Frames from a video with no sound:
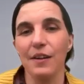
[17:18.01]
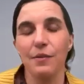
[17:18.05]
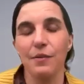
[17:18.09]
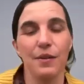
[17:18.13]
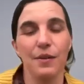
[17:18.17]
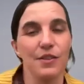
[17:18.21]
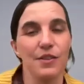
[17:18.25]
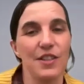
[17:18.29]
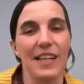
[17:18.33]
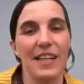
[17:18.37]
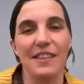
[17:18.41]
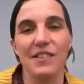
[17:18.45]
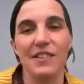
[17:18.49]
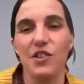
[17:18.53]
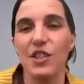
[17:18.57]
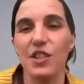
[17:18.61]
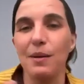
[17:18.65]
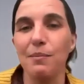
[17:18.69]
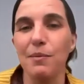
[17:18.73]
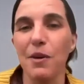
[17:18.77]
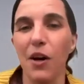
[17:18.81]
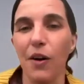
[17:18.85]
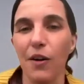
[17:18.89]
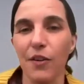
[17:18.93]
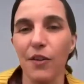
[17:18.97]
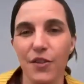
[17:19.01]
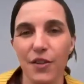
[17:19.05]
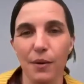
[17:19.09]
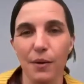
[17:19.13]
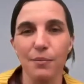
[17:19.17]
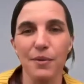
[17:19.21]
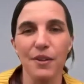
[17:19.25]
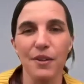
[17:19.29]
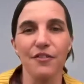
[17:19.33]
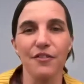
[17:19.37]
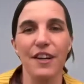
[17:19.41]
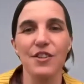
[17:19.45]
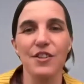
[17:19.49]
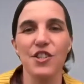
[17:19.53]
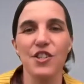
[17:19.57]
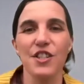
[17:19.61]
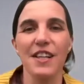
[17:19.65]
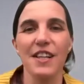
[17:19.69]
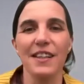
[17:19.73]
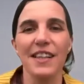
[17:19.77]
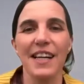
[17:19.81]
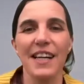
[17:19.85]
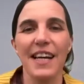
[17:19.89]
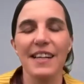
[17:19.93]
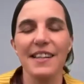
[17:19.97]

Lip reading: It was like, seemed all so professional.